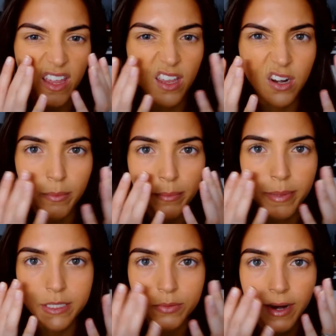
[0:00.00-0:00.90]
you know,
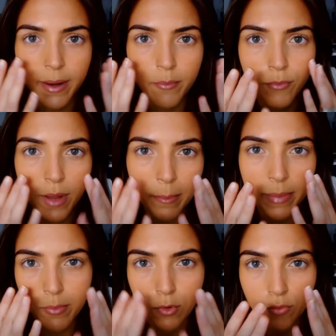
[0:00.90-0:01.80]
bits where I'm a
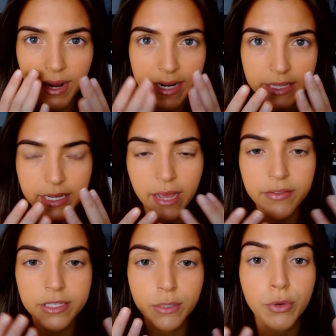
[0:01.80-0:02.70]
bit more redder than
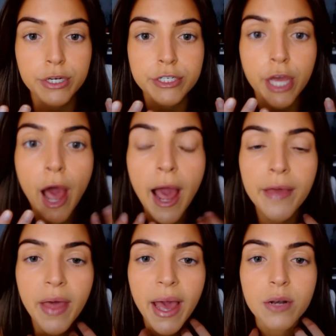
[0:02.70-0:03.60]
others and wanted to
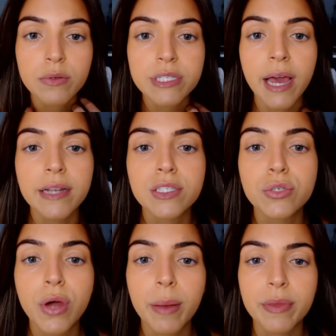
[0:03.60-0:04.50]
hide that, and it was kind of
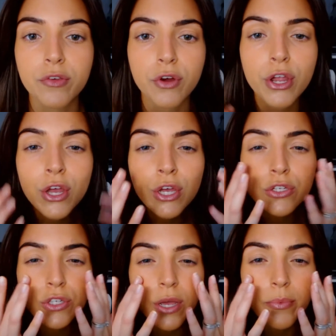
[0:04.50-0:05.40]
still coming through.
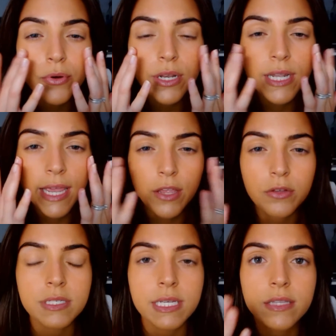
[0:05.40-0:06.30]
So I put, like
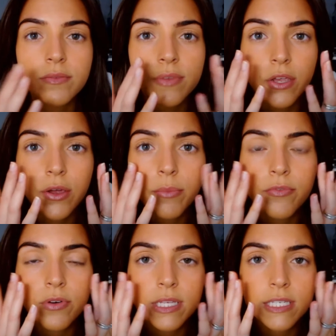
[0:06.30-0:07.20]
you'll see in the video
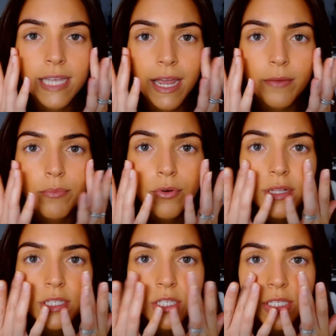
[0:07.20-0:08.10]
before this, like I
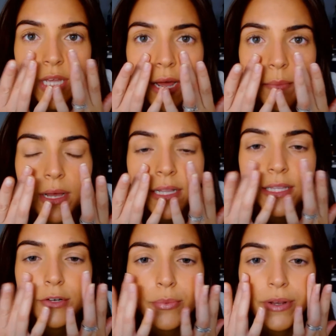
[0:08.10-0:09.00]
put just a
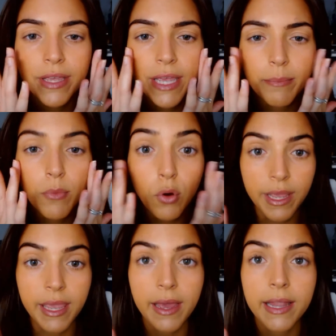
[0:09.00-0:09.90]
little bit more
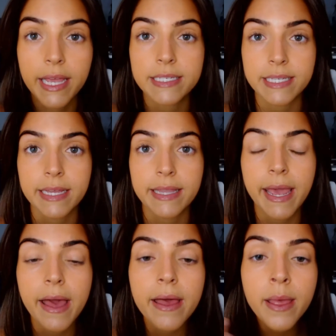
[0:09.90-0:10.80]
here, like a second
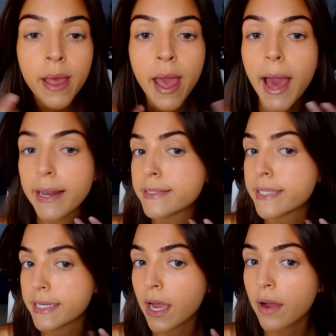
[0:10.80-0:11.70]
layer, and it
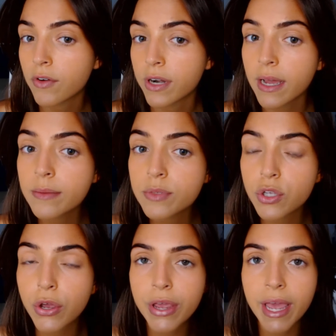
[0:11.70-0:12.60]
did cover it up.
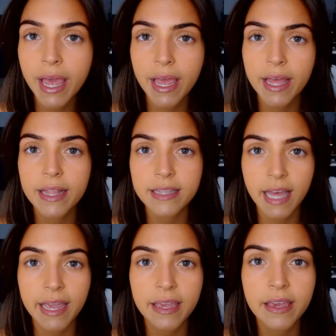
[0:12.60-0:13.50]
So
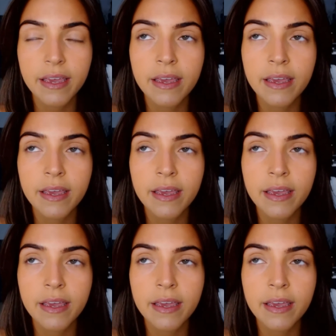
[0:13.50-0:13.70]
like